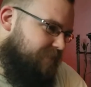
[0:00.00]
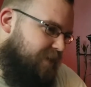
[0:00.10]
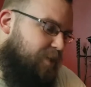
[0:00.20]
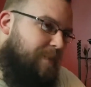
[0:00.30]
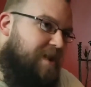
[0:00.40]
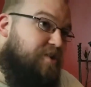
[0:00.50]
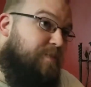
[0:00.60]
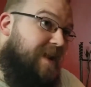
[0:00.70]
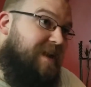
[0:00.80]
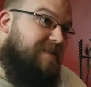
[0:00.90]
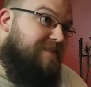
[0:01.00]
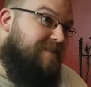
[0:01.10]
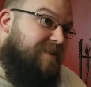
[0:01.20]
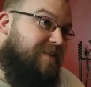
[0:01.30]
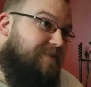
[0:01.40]
Major Pain,
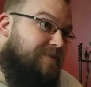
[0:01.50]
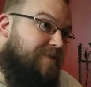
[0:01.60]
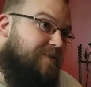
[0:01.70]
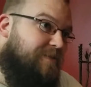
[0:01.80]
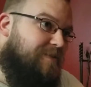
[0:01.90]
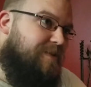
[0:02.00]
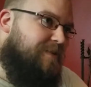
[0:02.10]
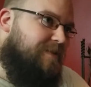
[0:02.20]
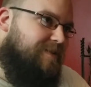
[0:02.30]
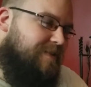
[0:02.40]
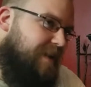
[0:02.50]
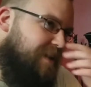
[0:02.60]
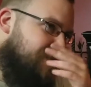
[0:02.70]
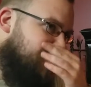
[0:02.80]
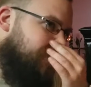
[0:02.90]
the old
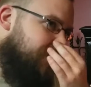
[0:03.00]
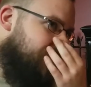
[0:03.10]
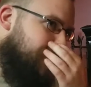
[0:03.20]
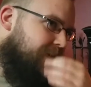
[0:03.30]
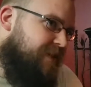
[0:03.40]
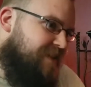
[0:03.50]
90s movie where